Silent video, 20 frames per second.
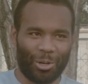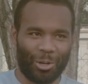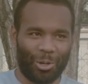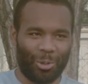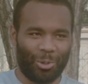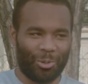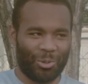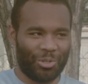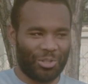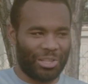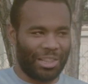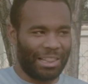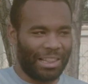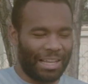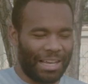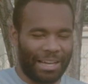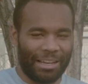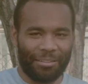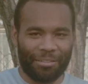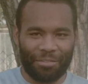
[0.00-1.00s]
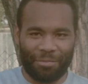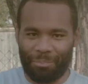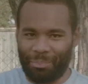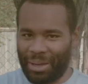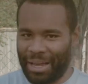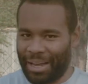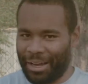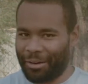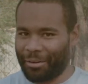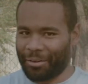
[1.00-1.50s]
whose life
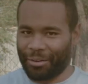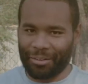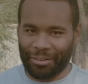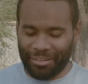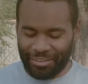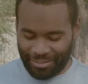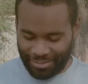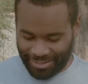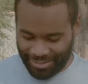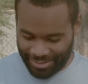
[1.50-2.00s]
pattern